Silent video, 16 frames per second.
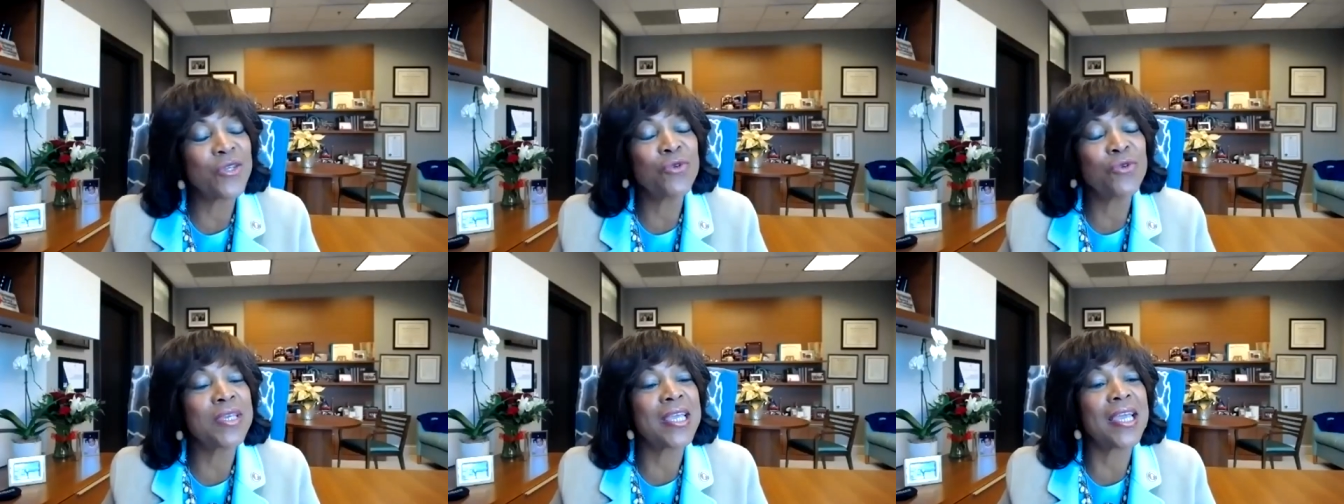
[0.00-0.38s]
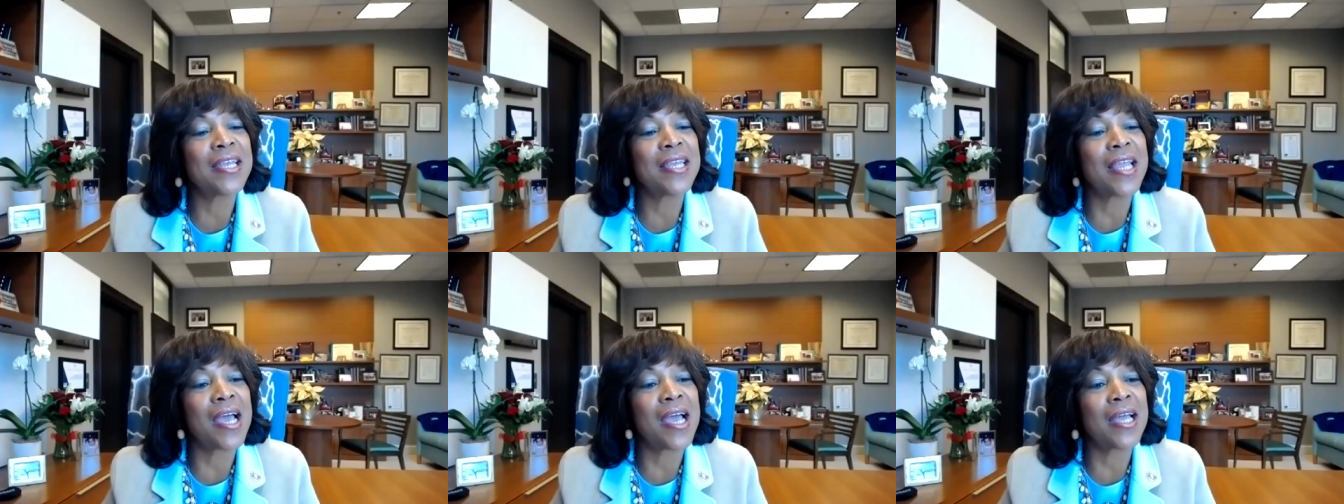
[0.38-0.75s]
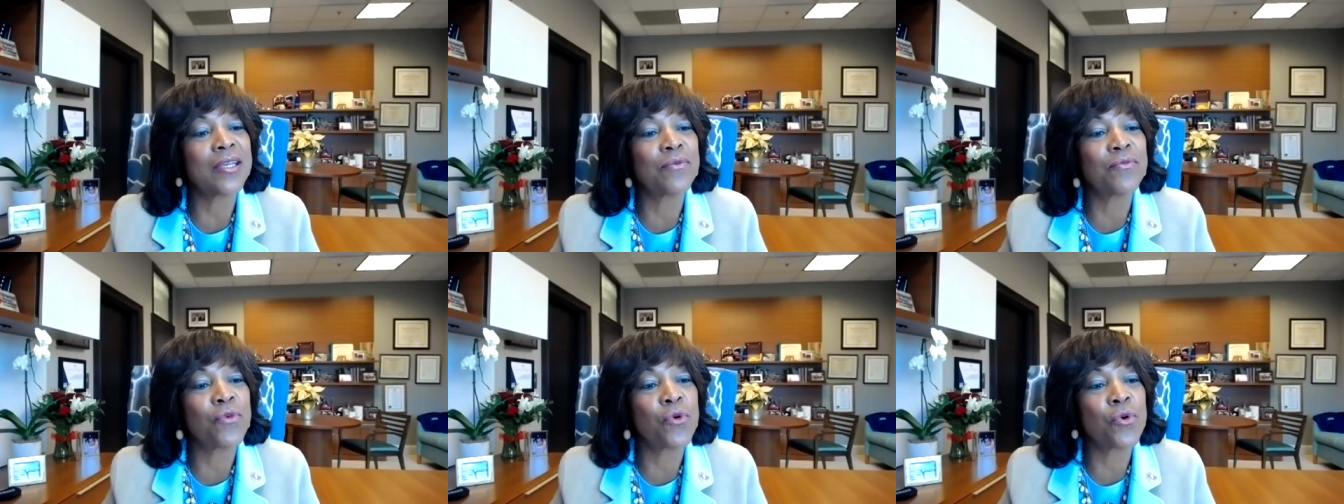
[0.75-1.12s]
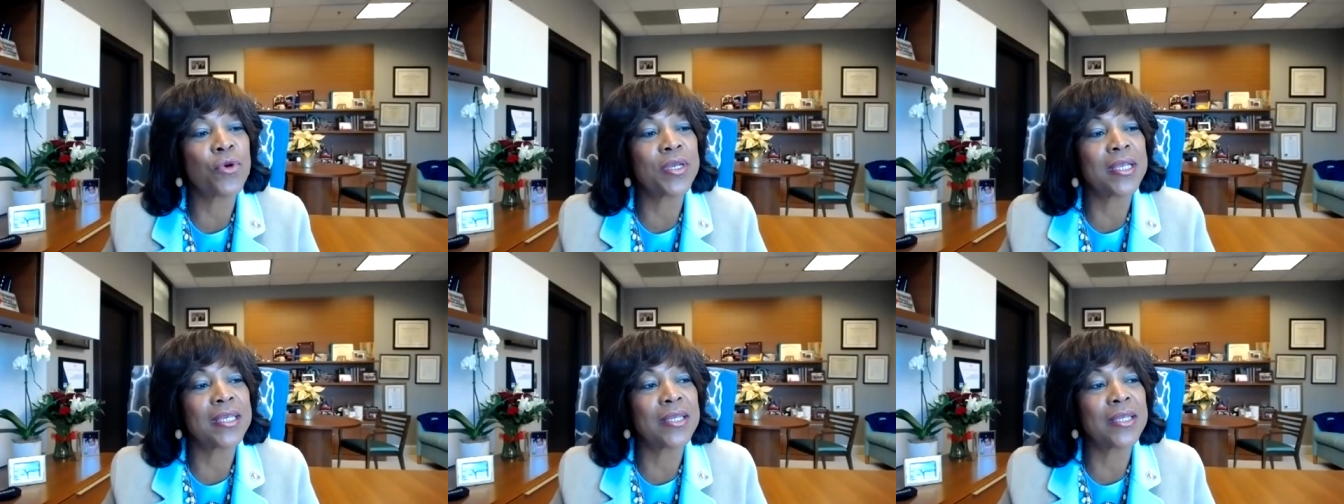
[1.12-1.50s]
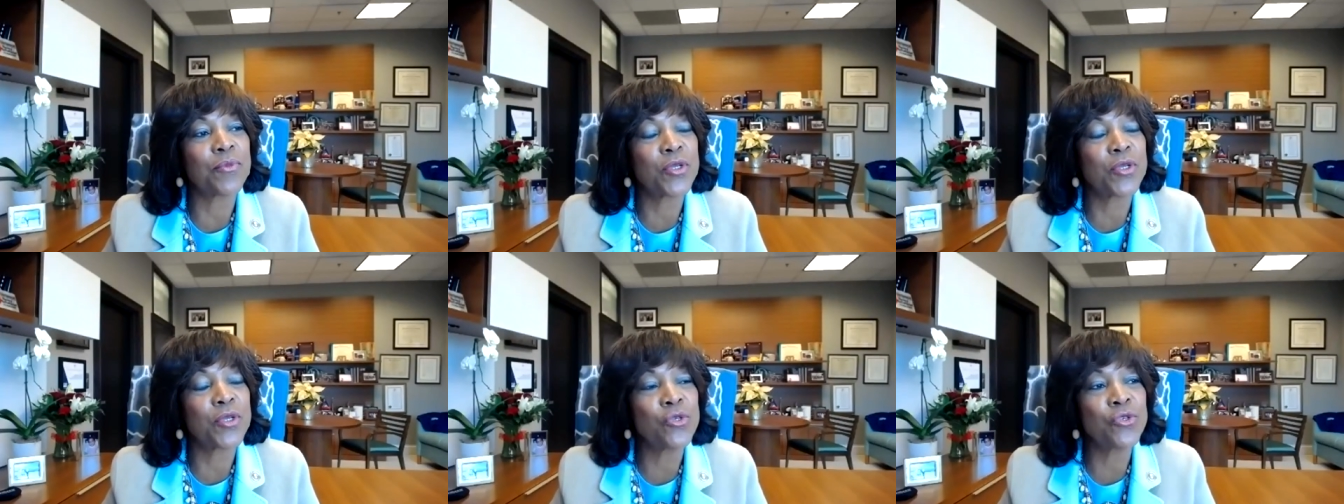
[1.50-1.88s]
cannot avoid it.
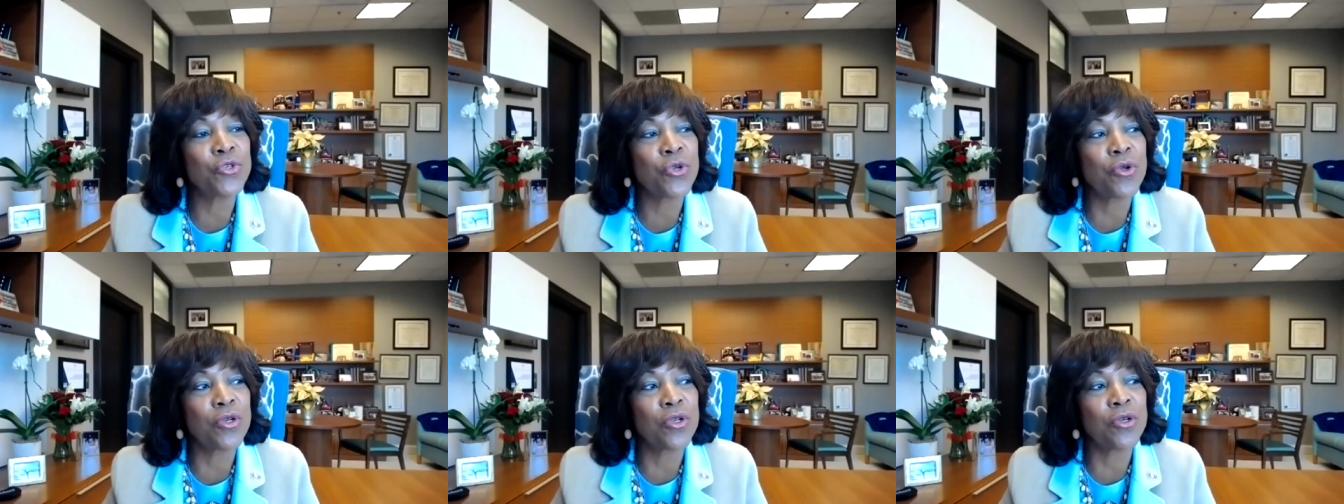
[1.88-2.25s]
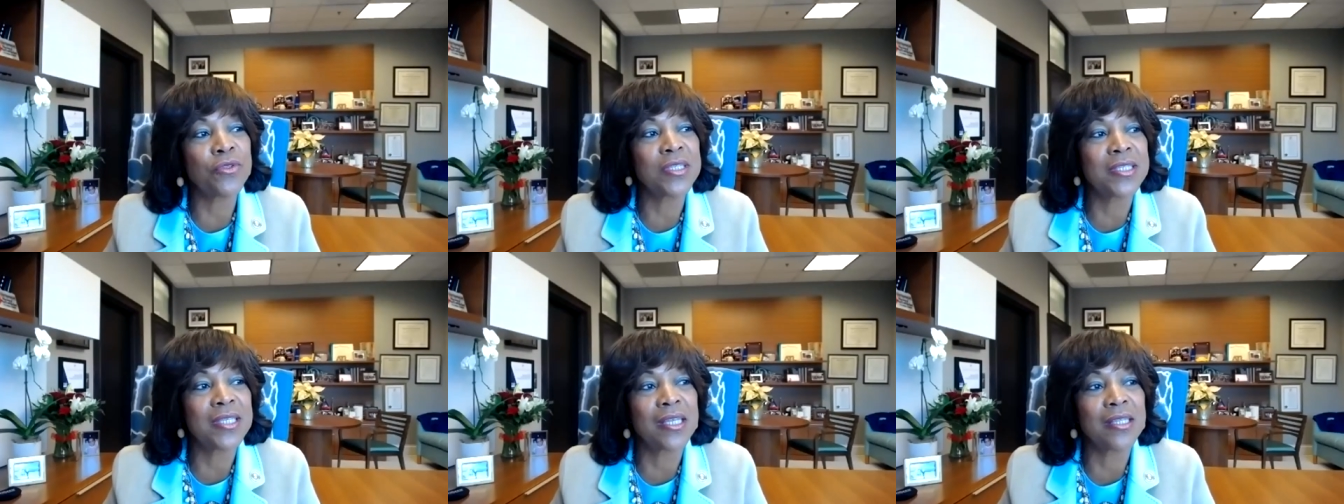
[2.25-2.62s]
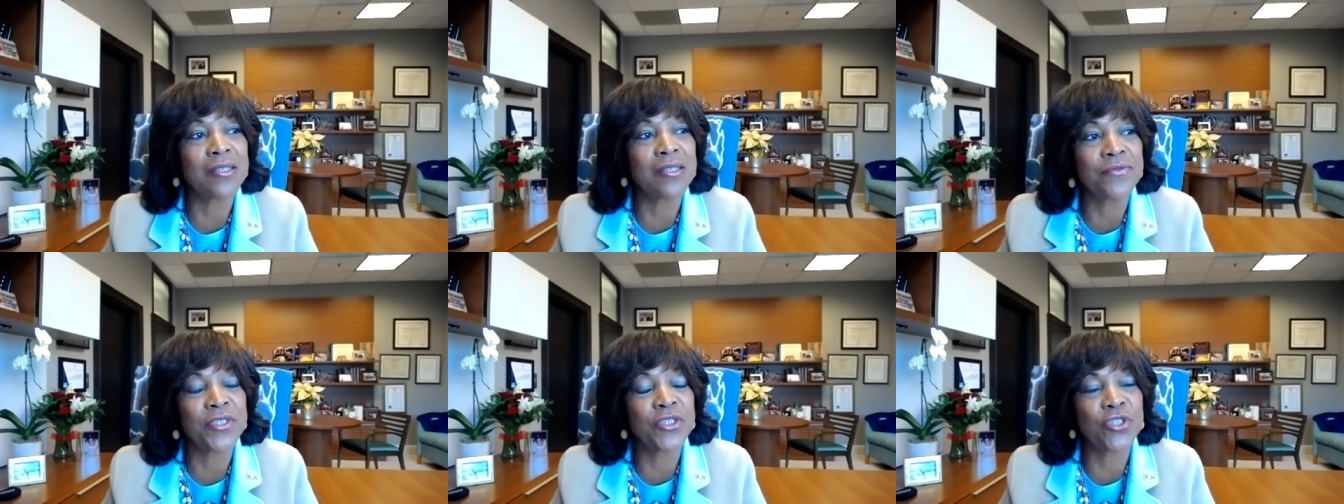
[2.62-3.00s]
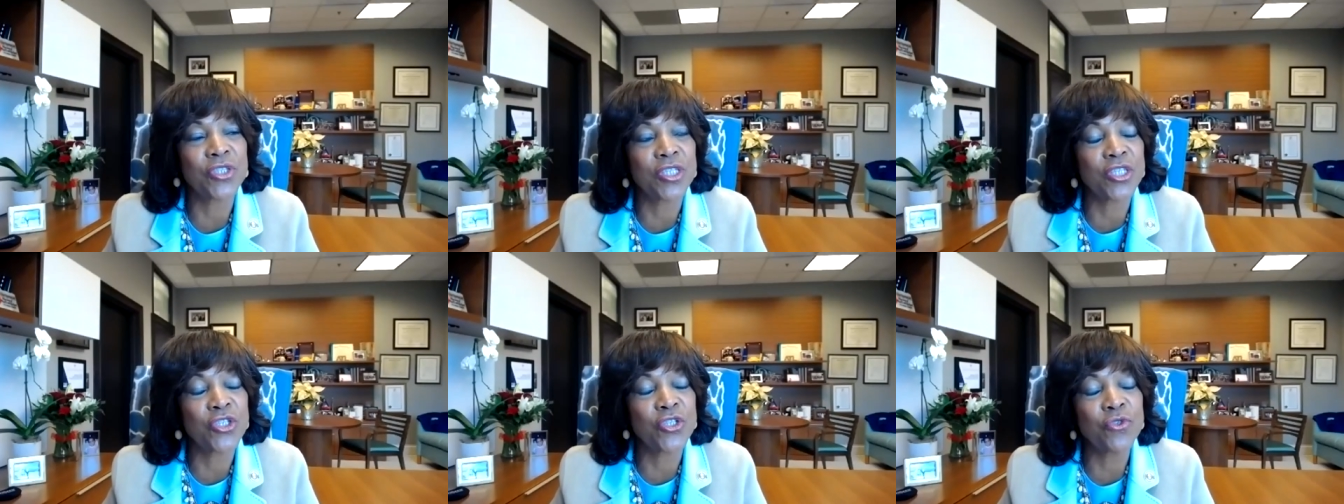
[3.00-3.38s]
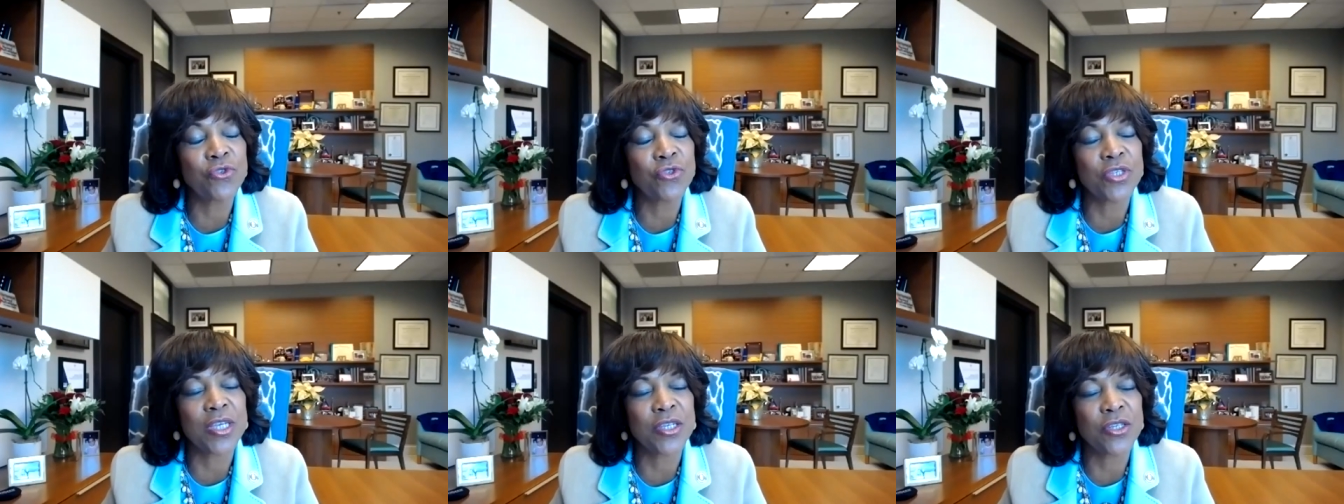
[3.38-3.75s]
When you turn on the television and you
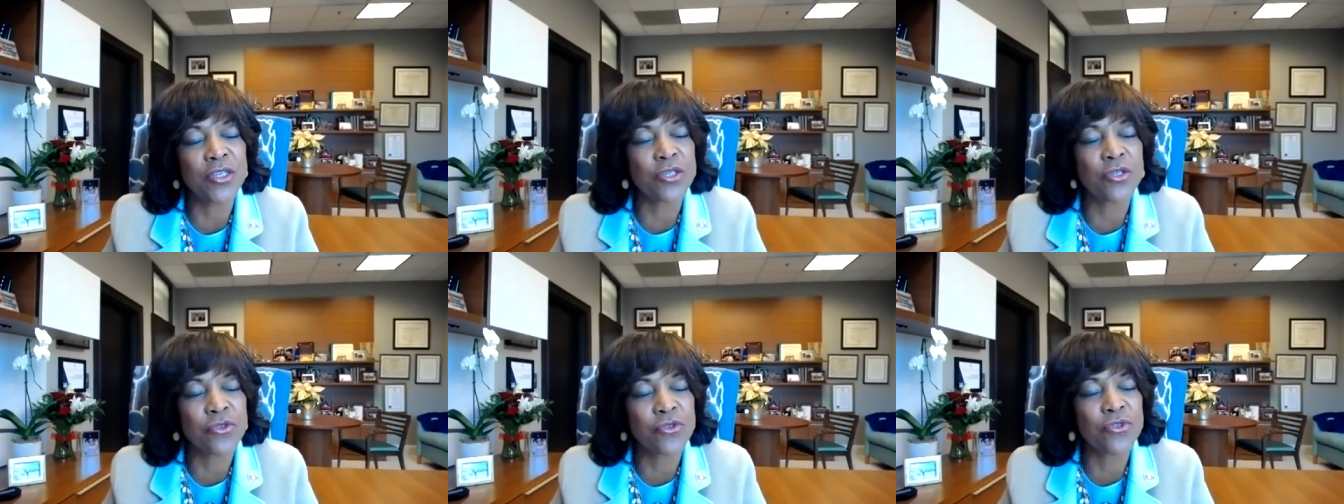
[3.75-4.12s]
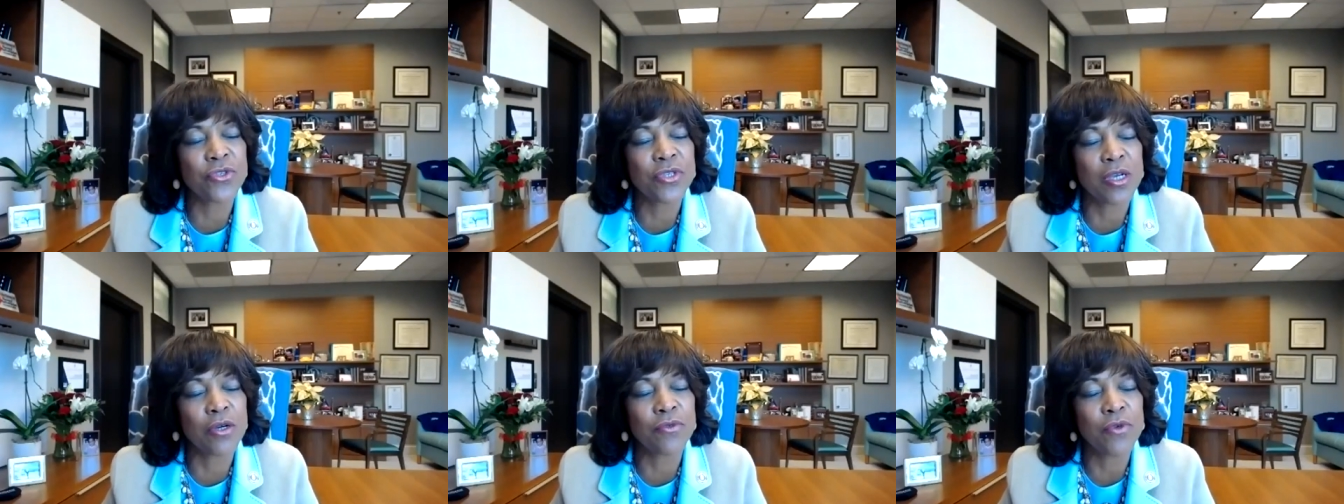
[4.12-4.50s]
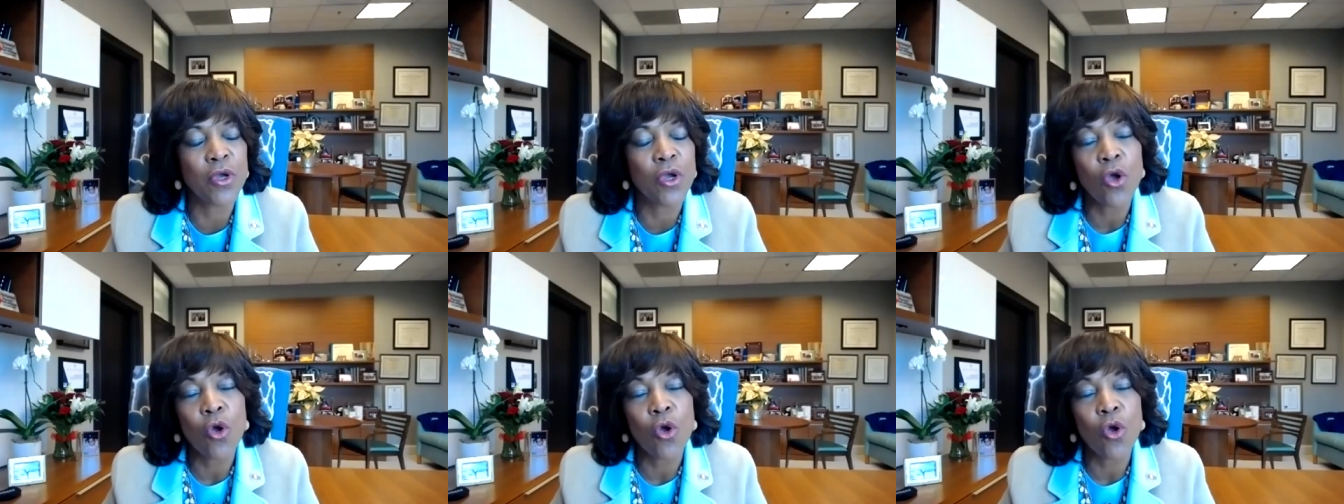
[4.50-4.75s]
say to yourself,